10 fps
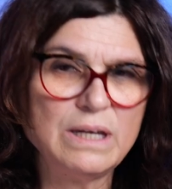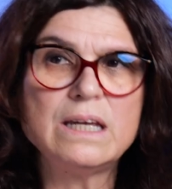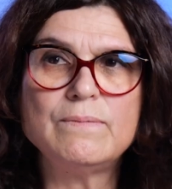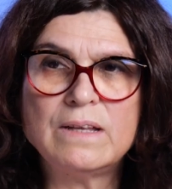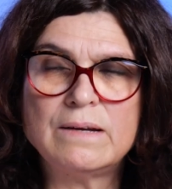We
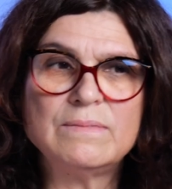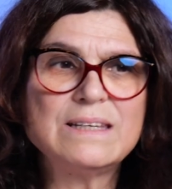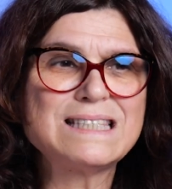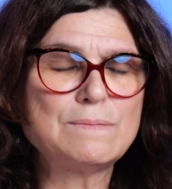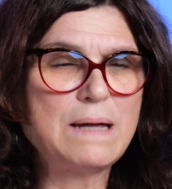give them
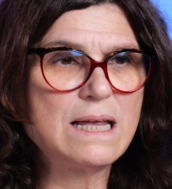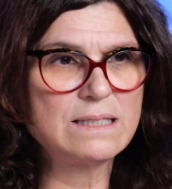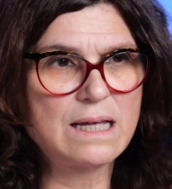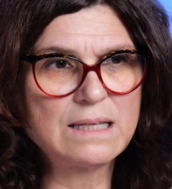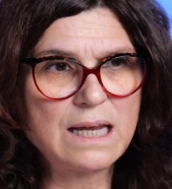the
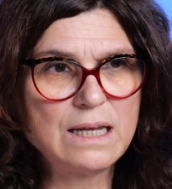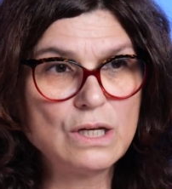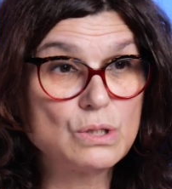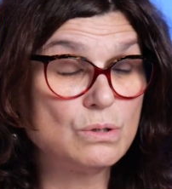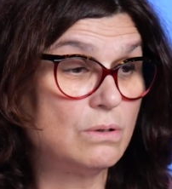space that they
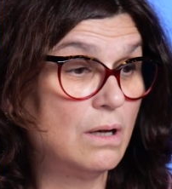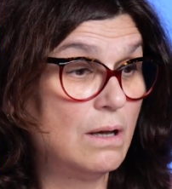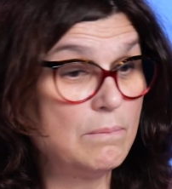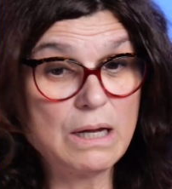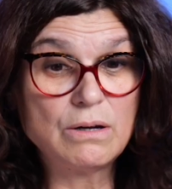need to
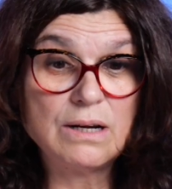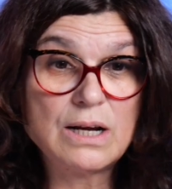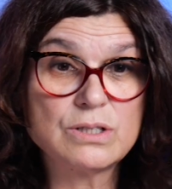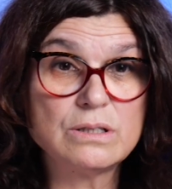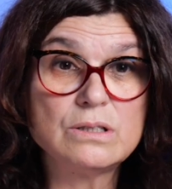make
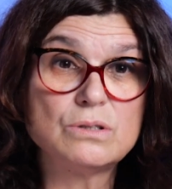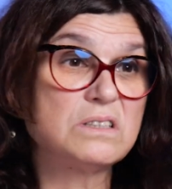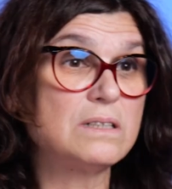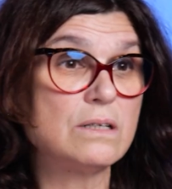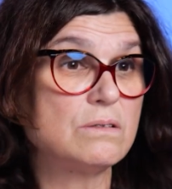connection, to
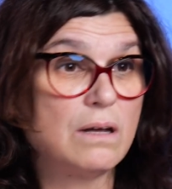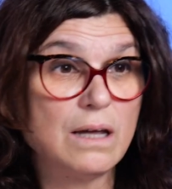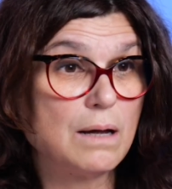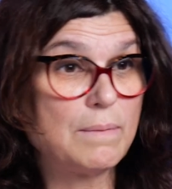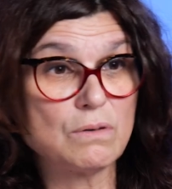start
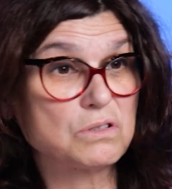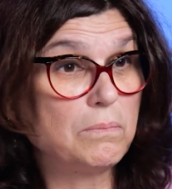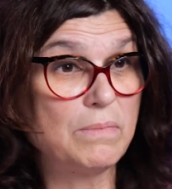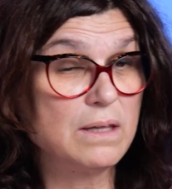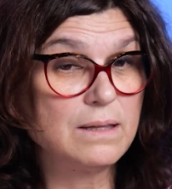talking about
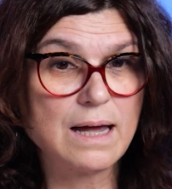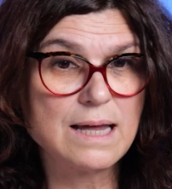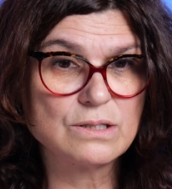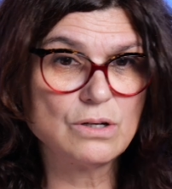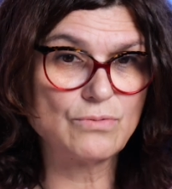something that
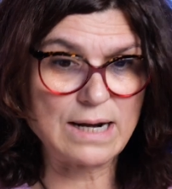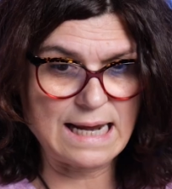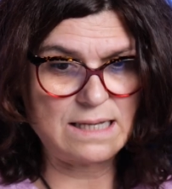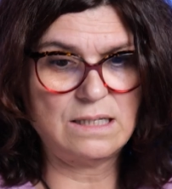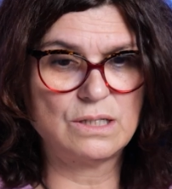is not
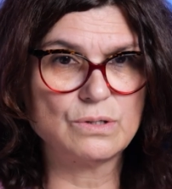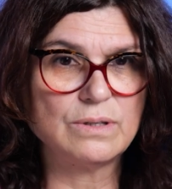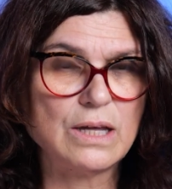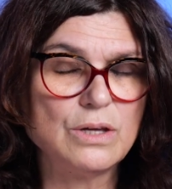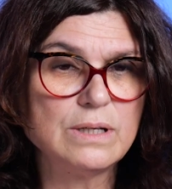related to
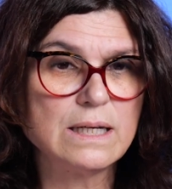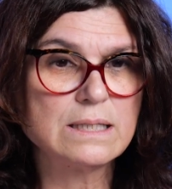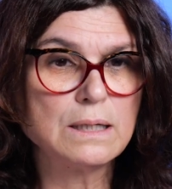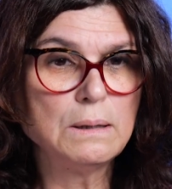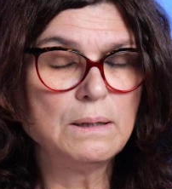the
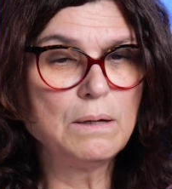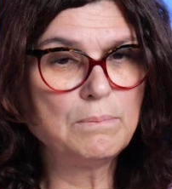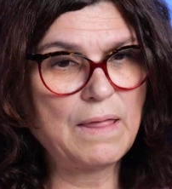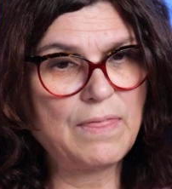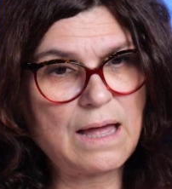unit,
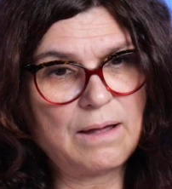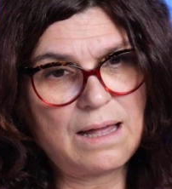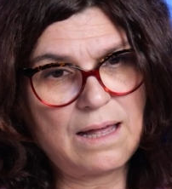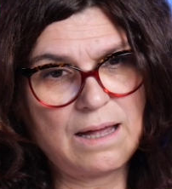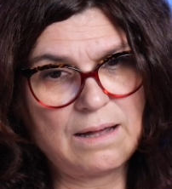but
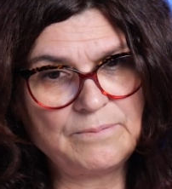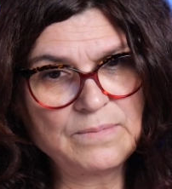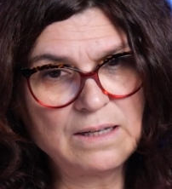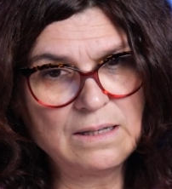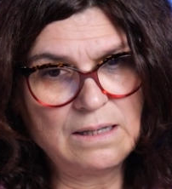that
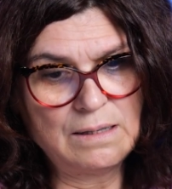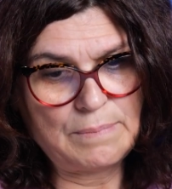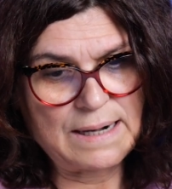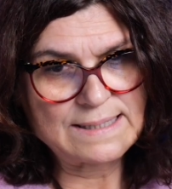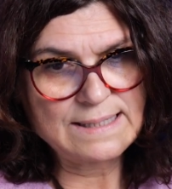
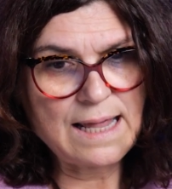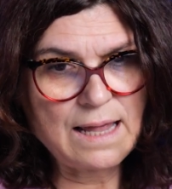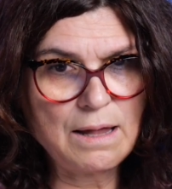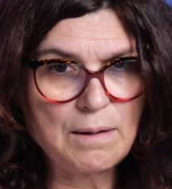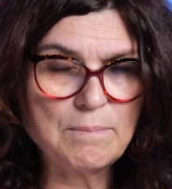per
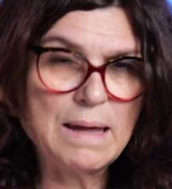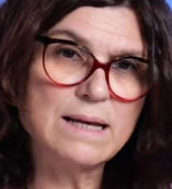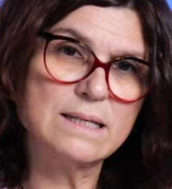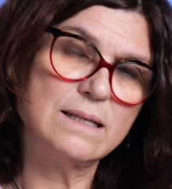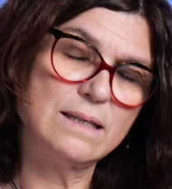se
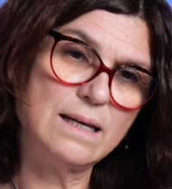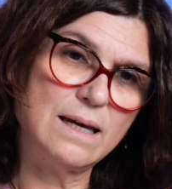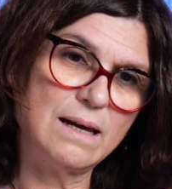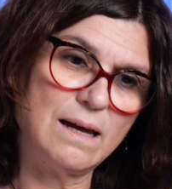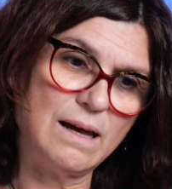makes
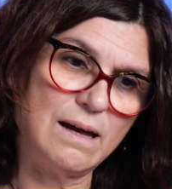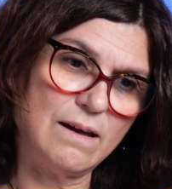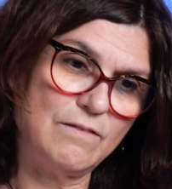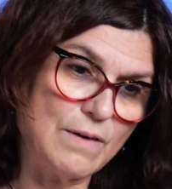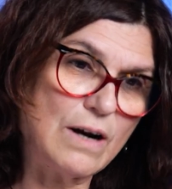the
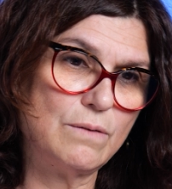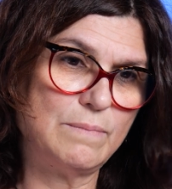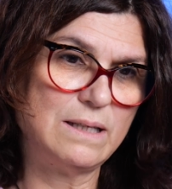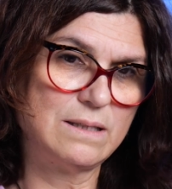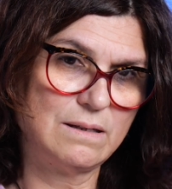
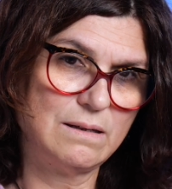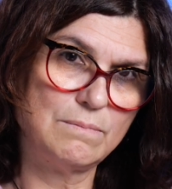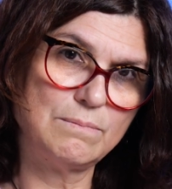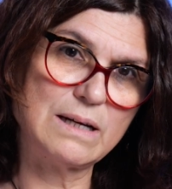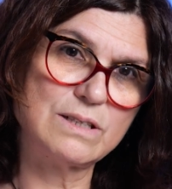environment
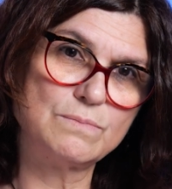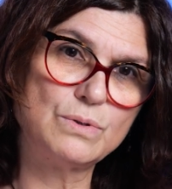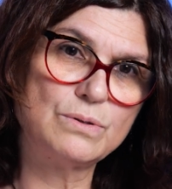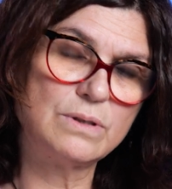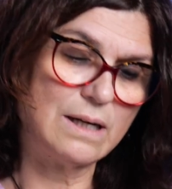much
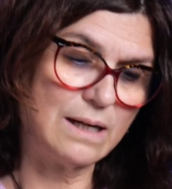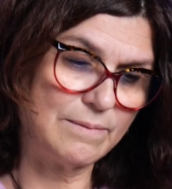more